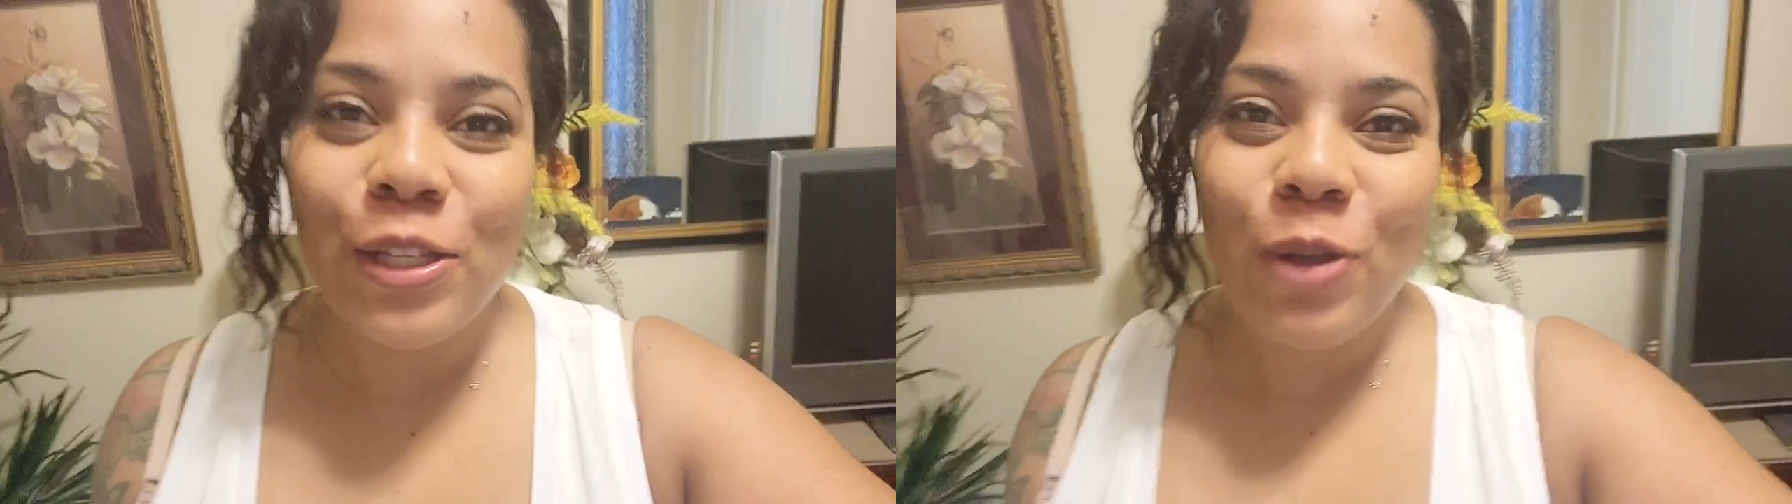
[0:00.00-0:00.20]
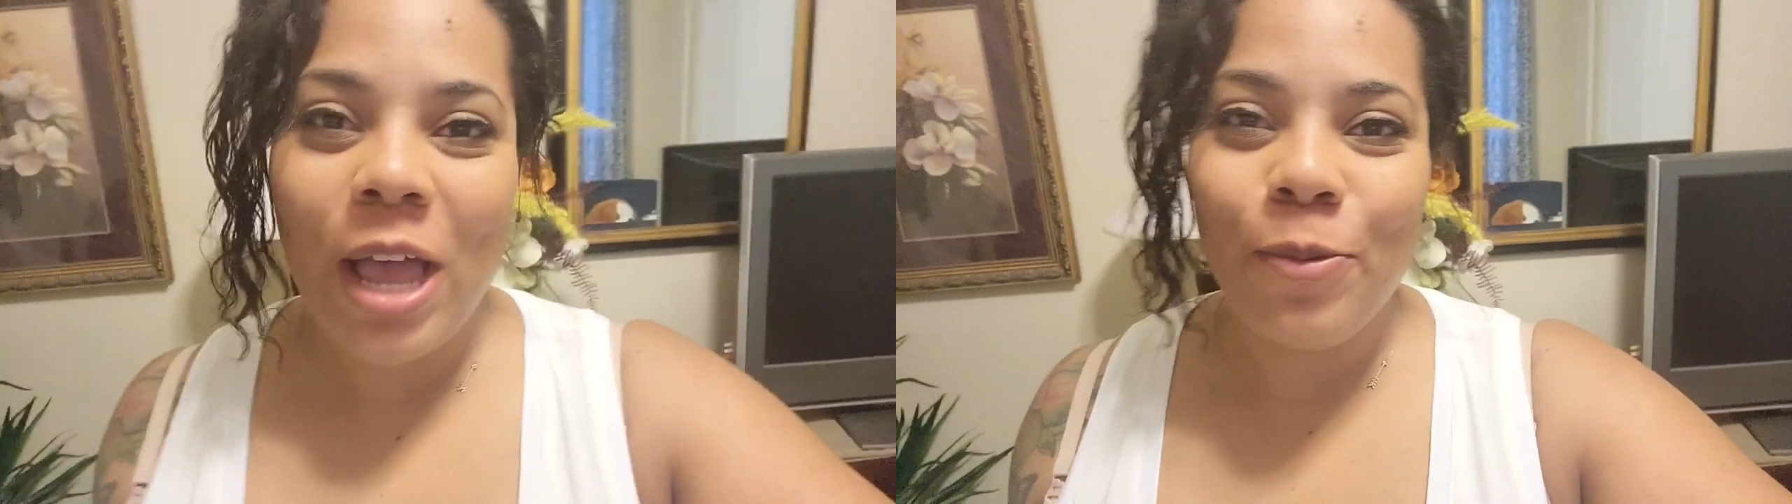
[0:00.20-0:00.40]

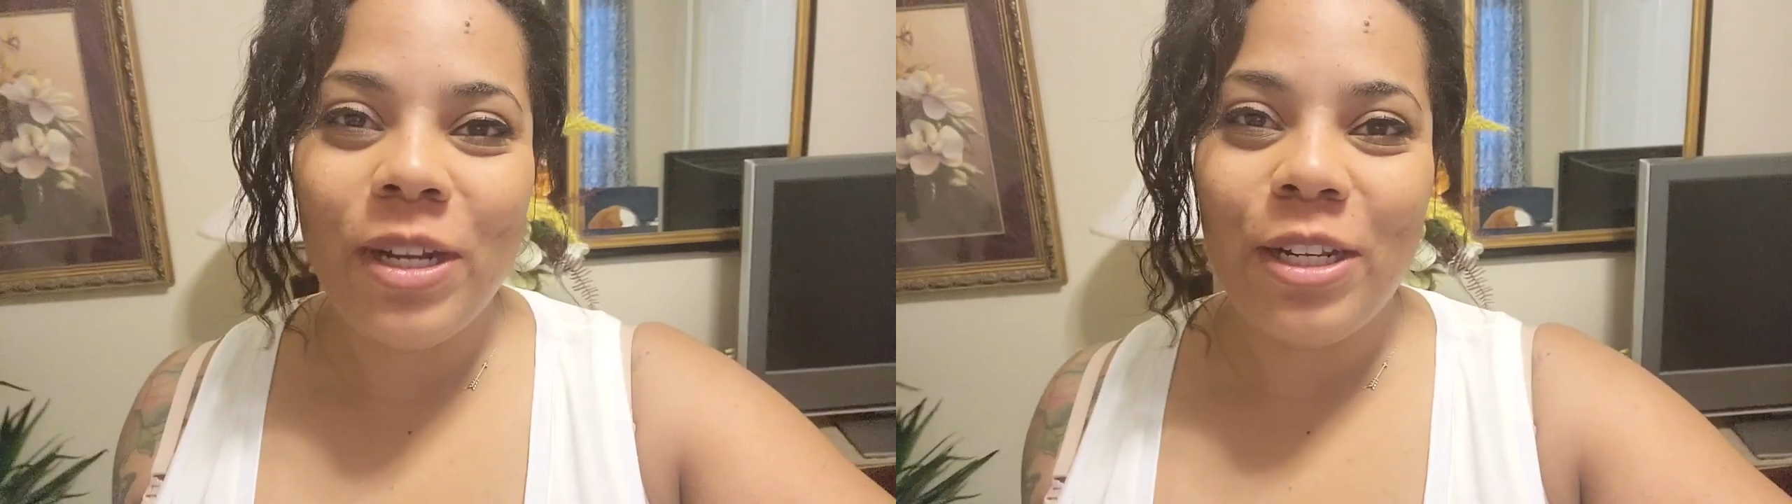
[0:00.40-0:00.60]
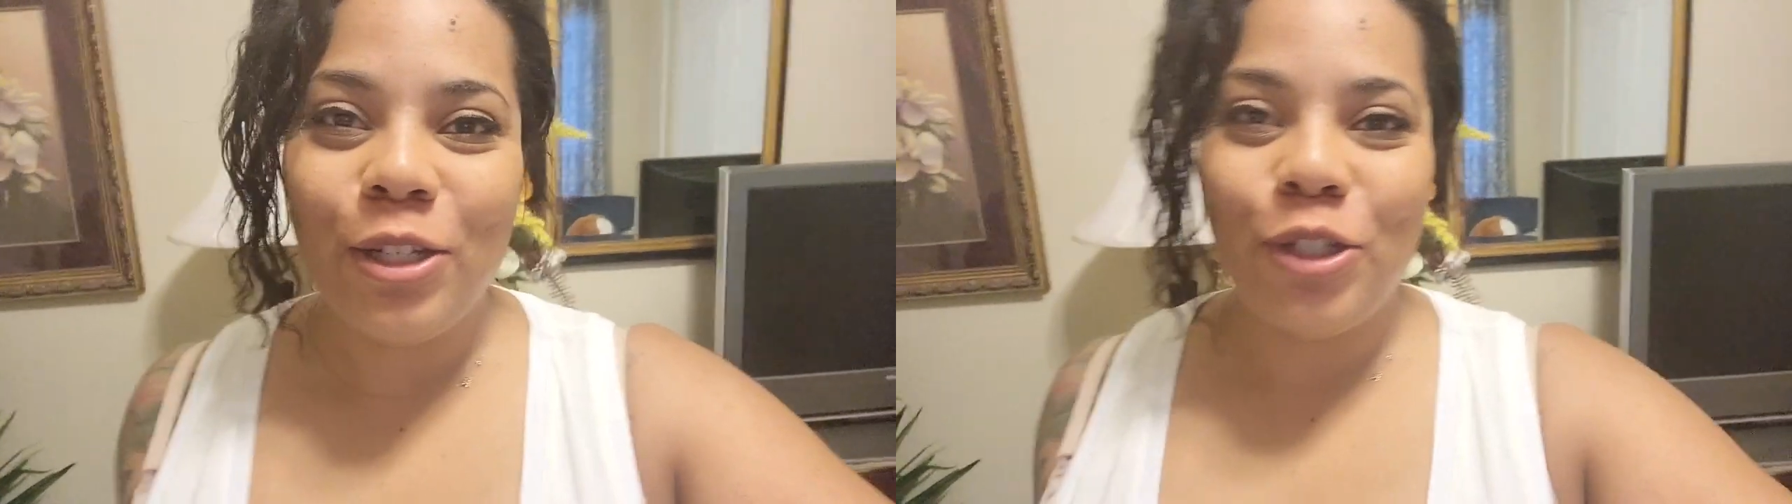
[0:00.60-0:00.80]
so I
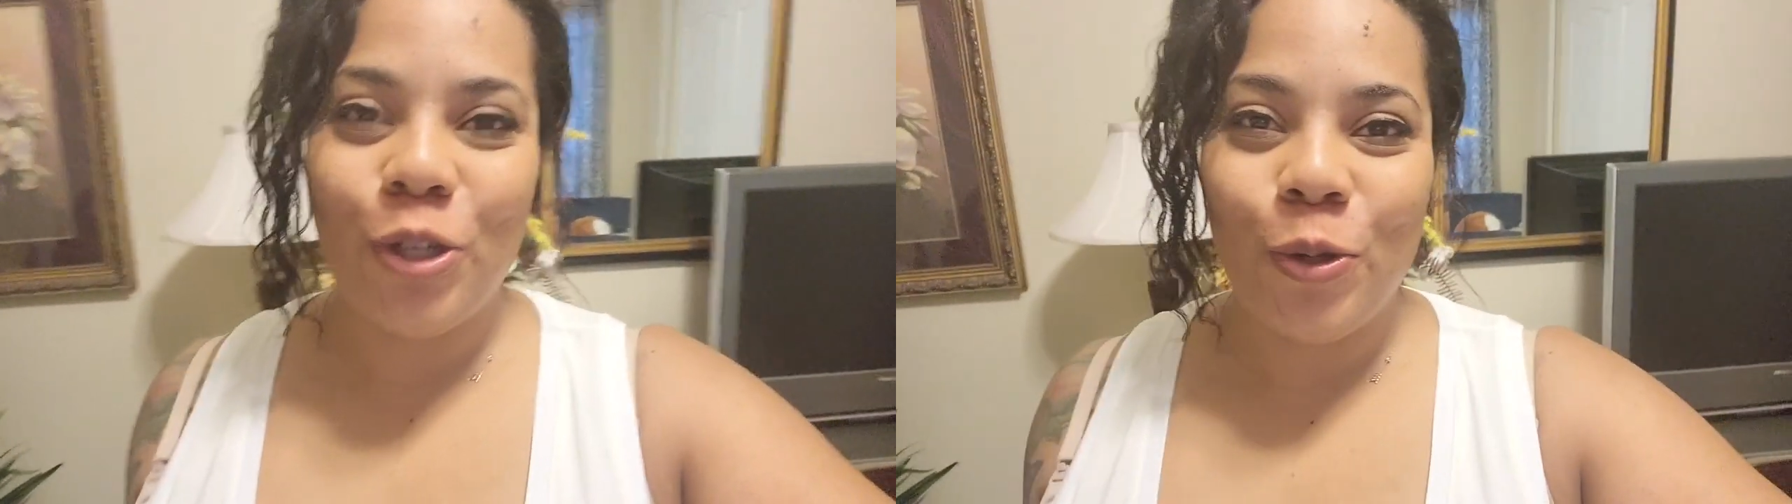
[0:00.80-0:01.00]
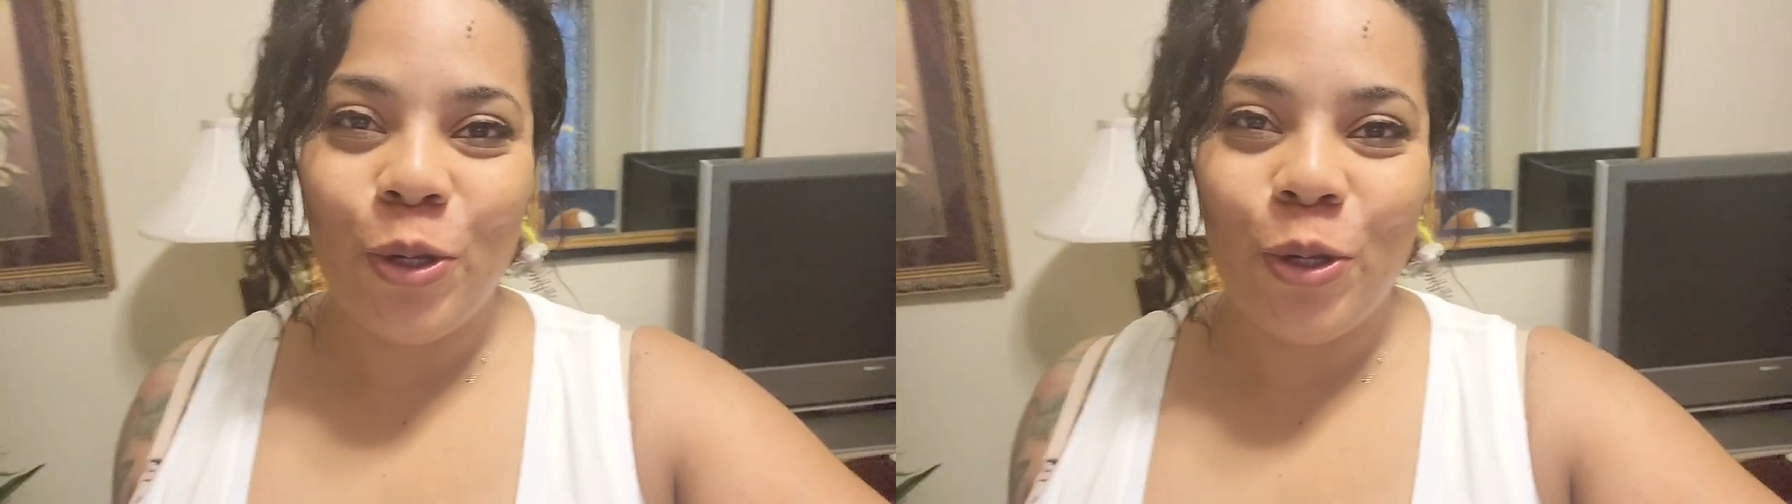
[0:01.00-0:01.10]
wanted to show